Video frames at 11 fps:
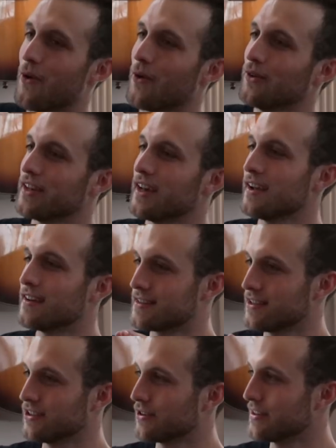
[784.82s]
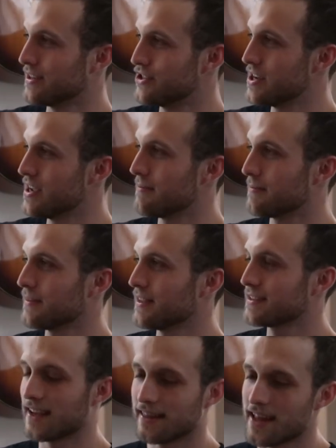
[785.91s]
the whole day until you're in the gym.
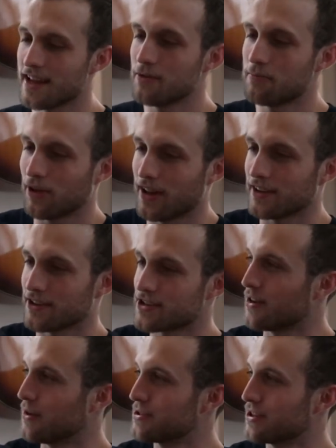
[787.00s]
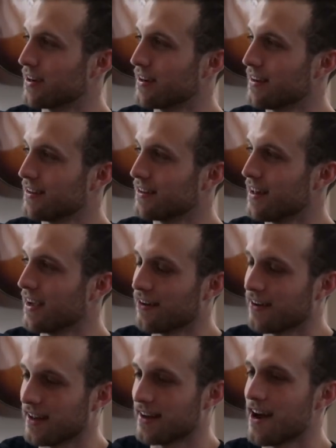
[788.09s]
It's like then you pull out your sculpture. And you're like,
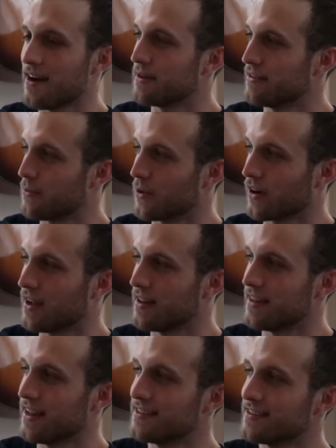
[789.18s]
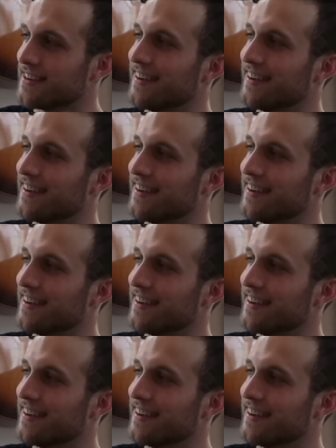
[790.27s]
okay, now I'm going to work on this.